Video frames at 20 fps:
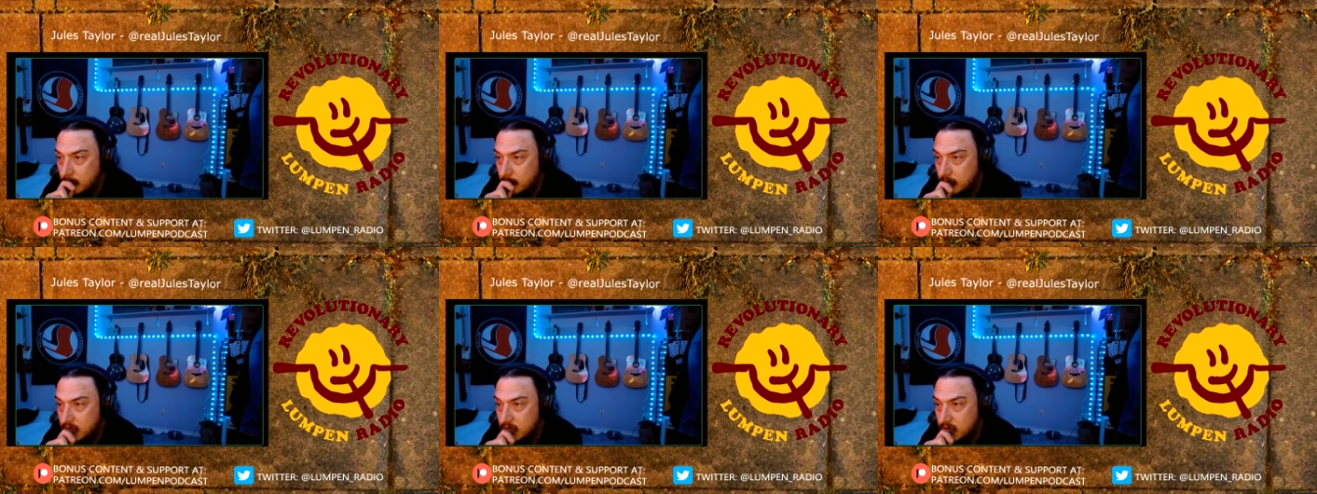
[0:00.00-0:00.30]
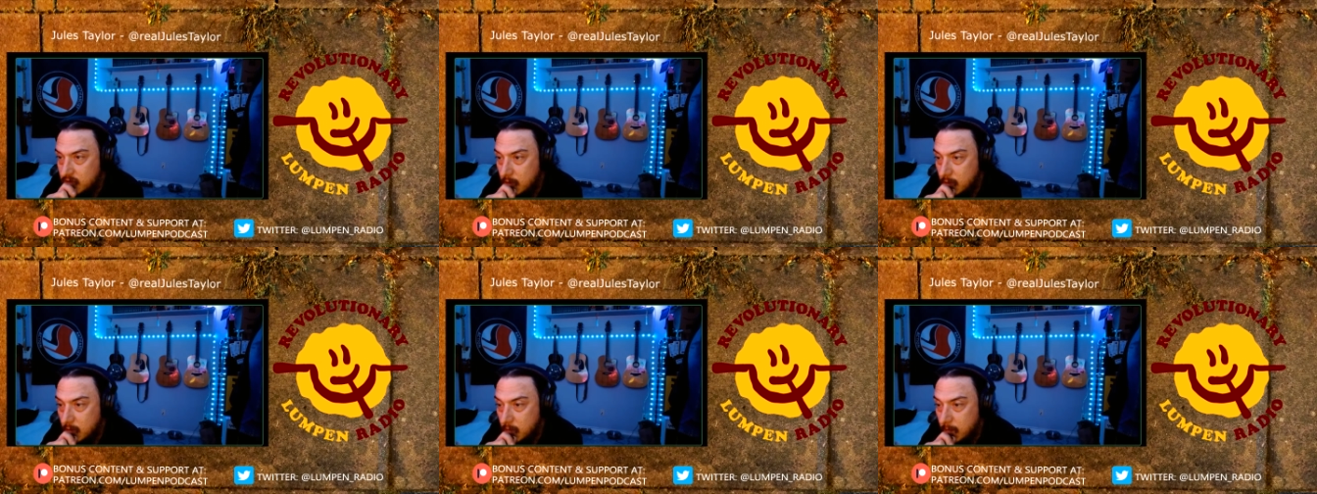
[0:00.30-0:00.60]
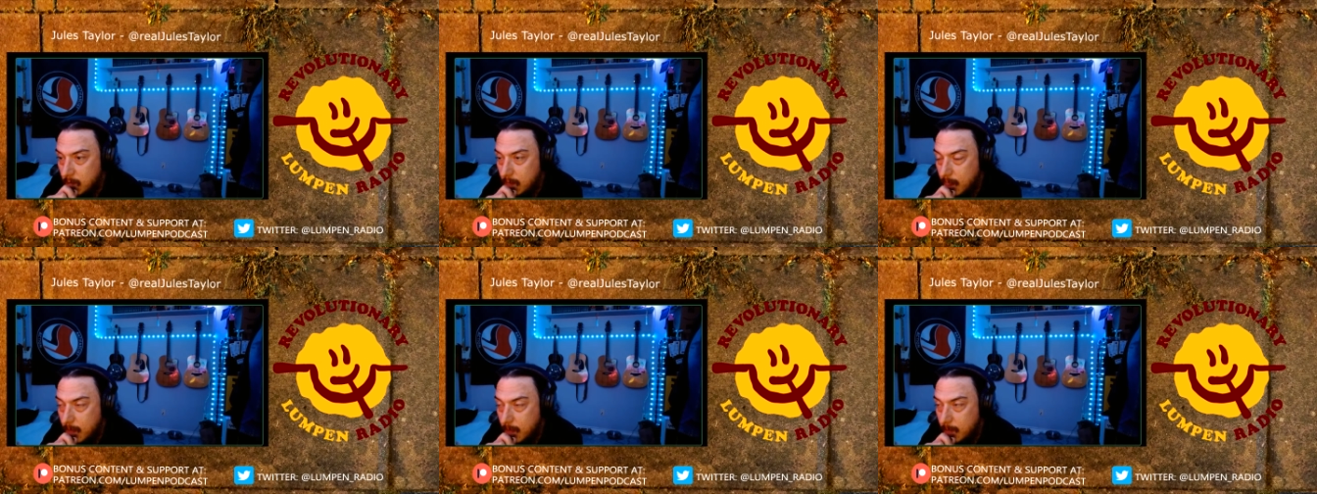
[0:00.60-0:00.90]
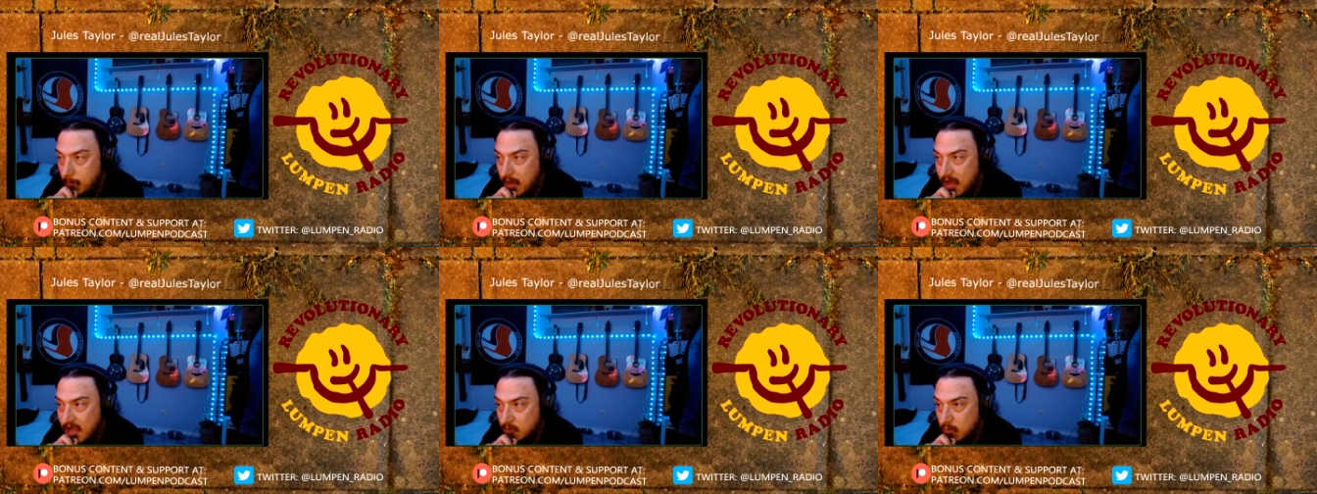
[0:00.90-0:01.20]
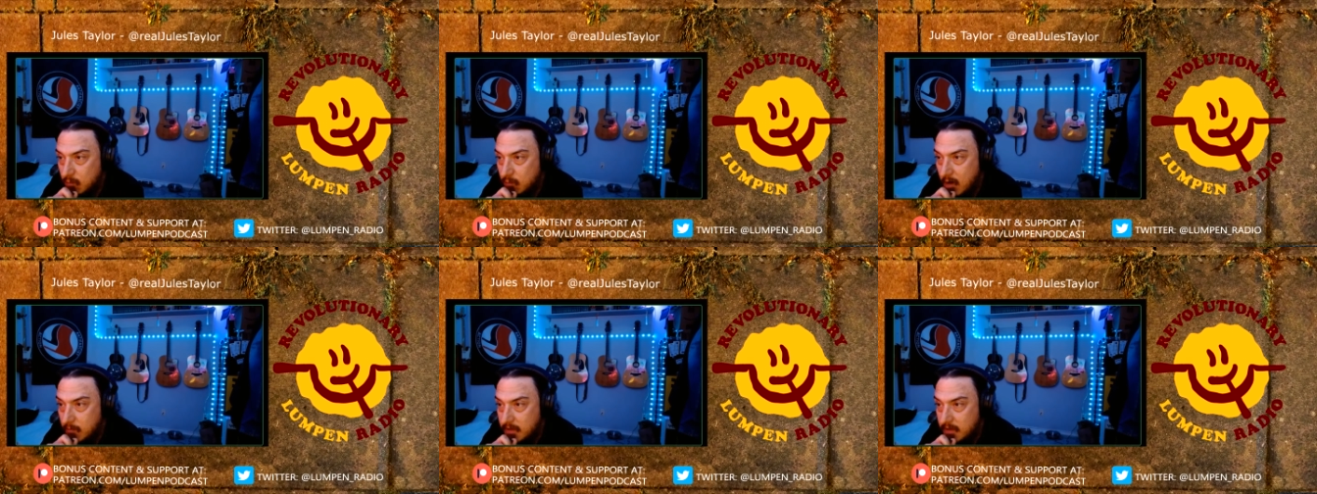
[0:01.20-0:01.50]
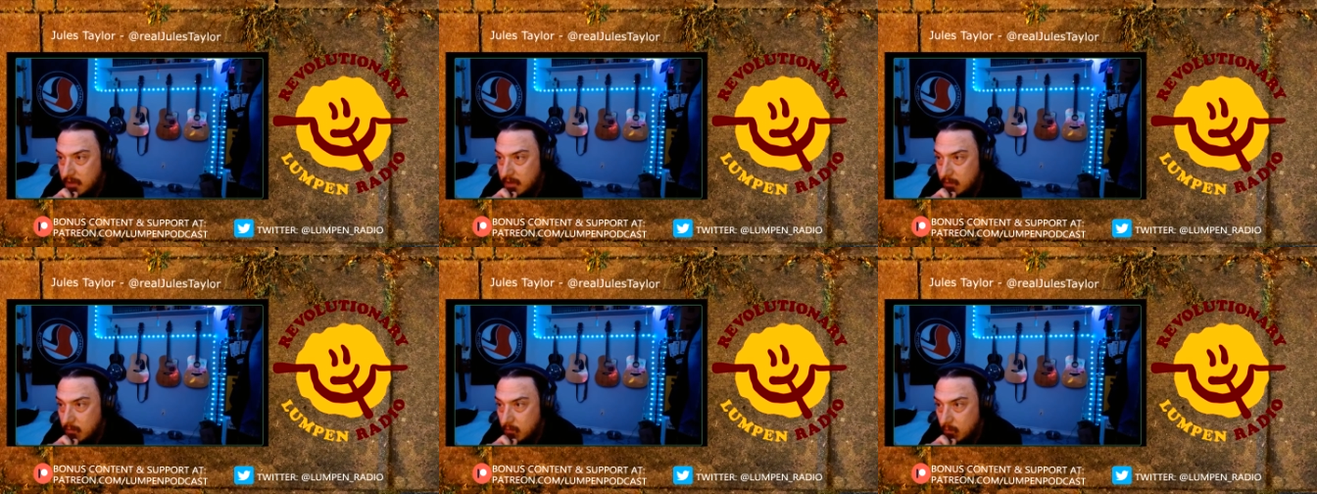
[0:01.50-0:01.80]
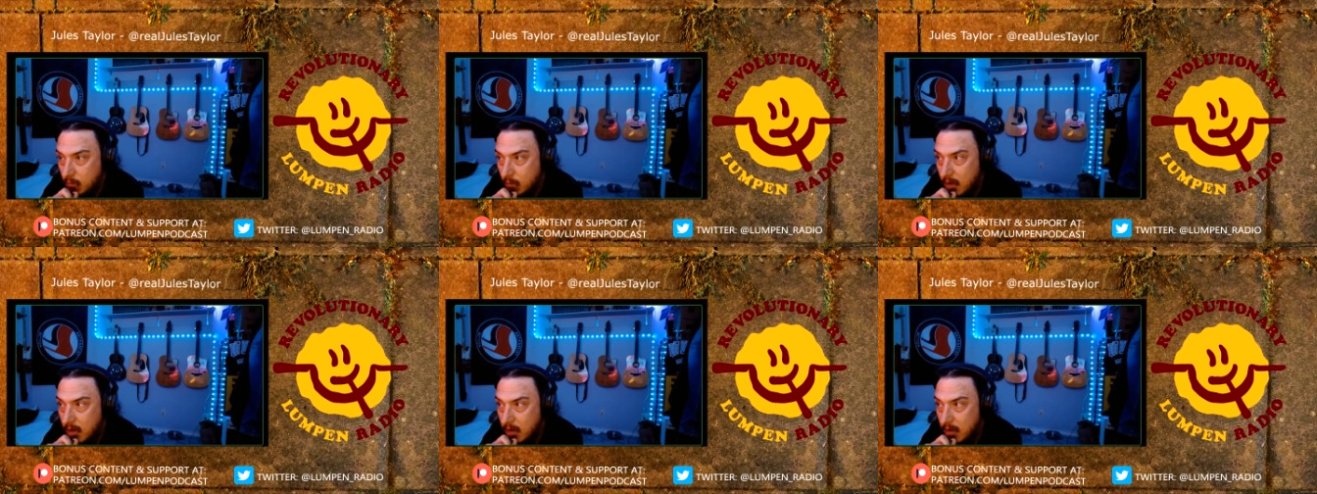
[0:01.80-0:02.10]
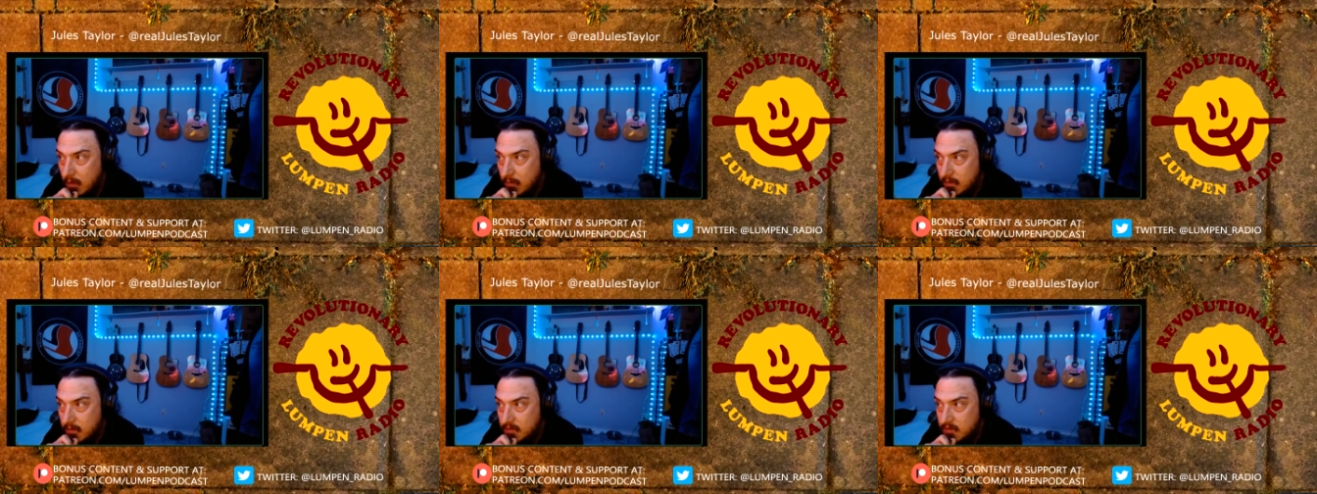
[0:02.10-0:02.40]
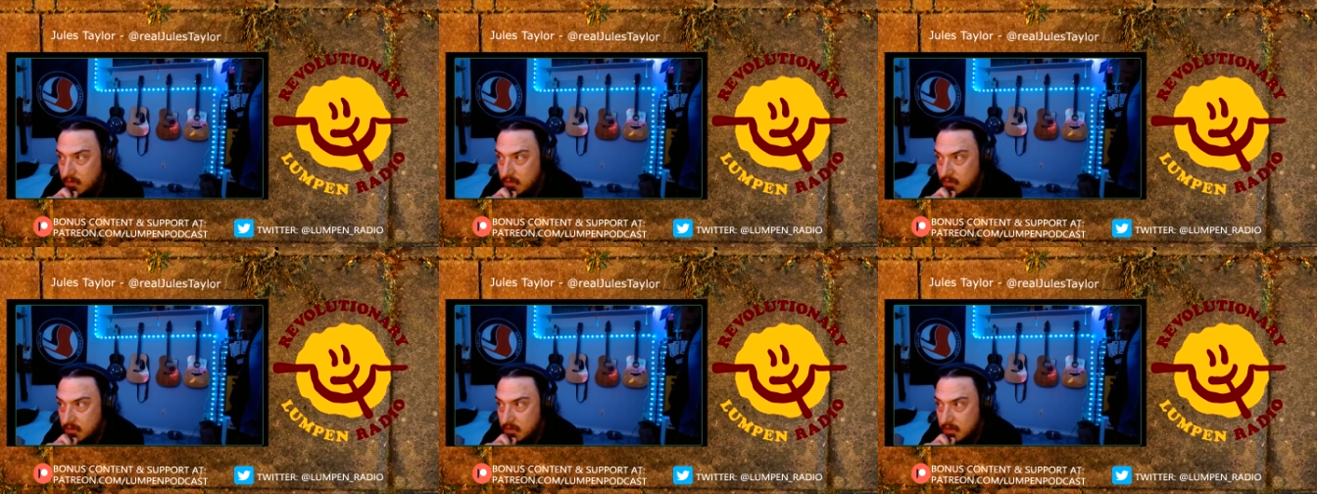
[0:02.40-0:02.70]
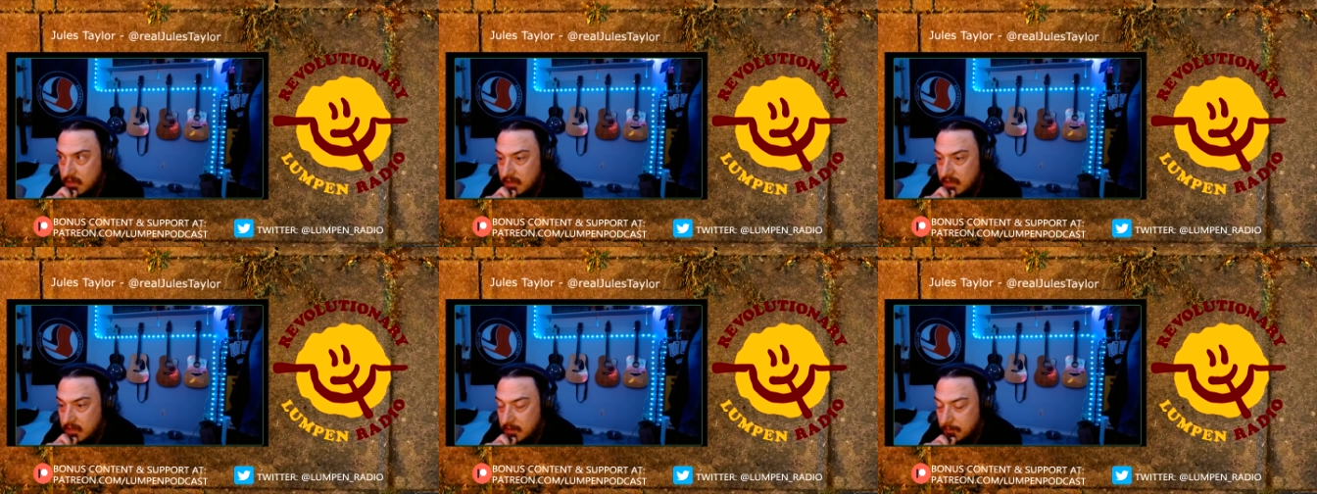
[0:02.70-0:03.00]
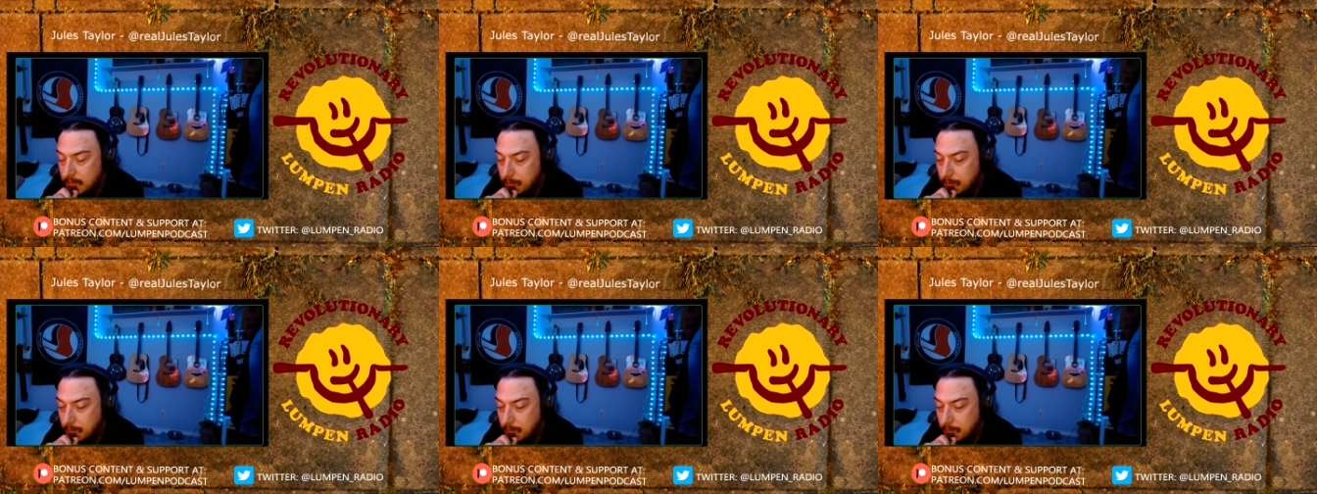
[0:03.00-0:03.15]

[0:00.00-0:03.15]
So Max brought me in. This is the